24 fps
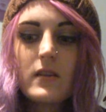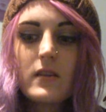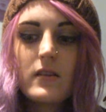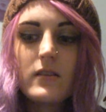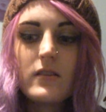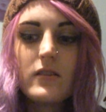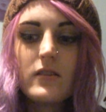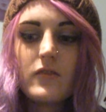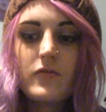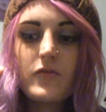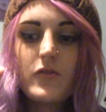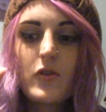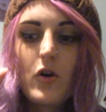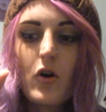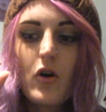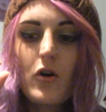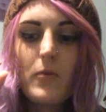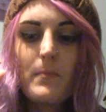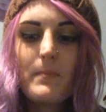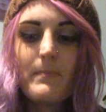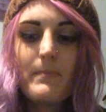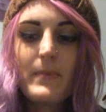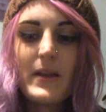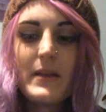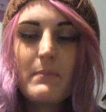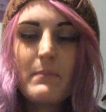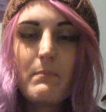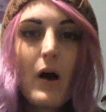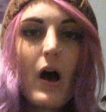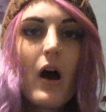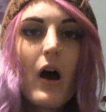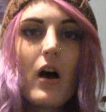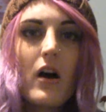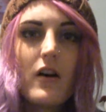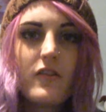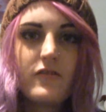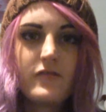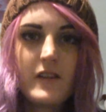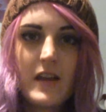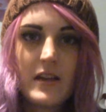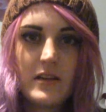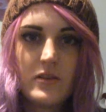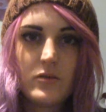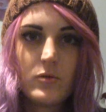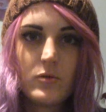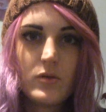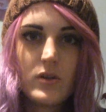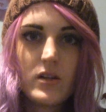you've got to be
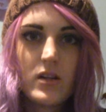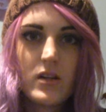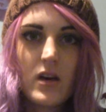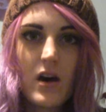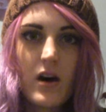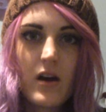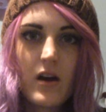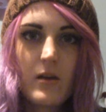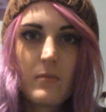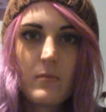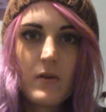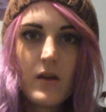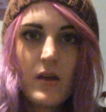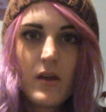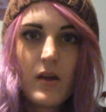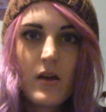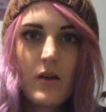perfect all the time,